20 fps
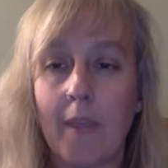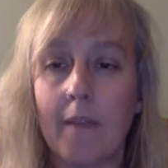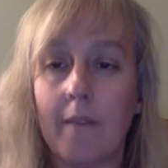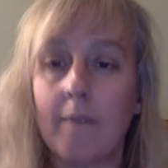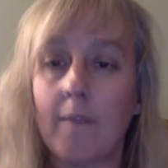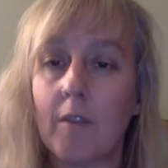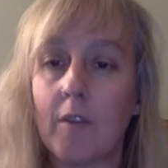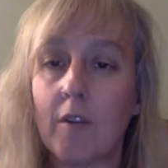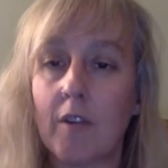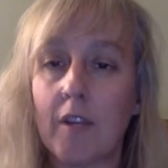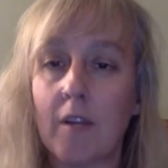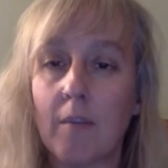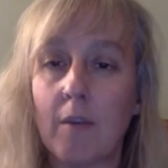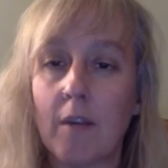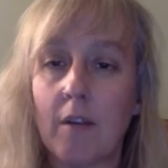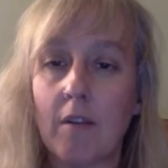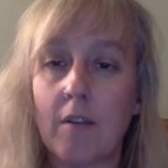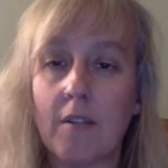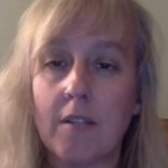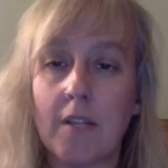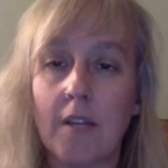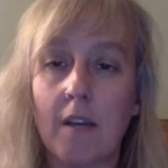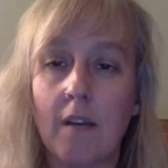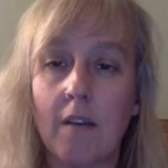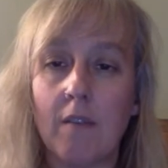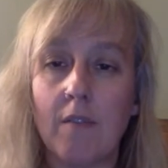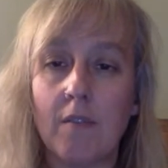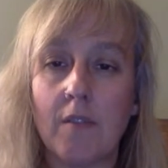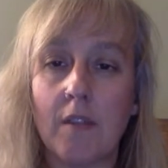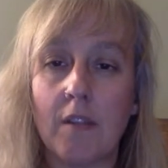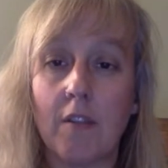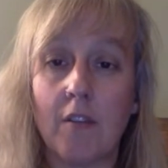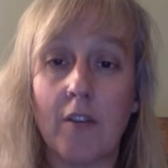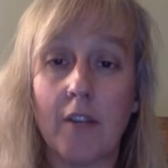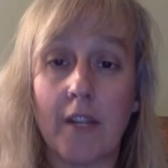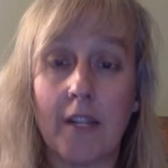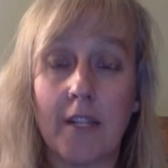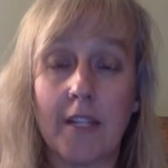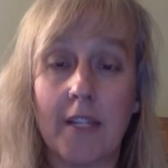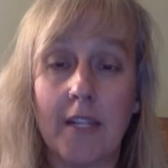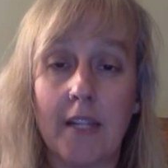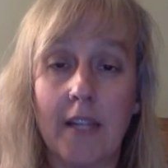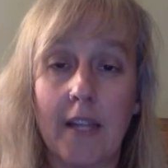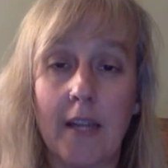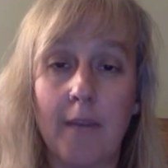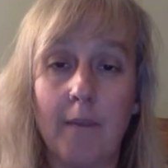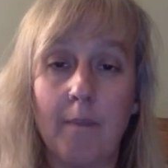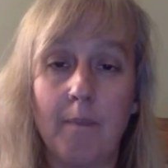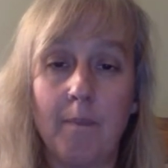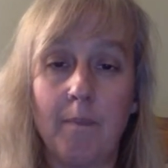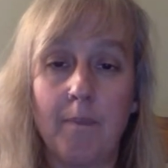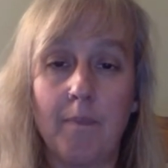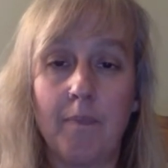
Learning about ourselves, learning to name.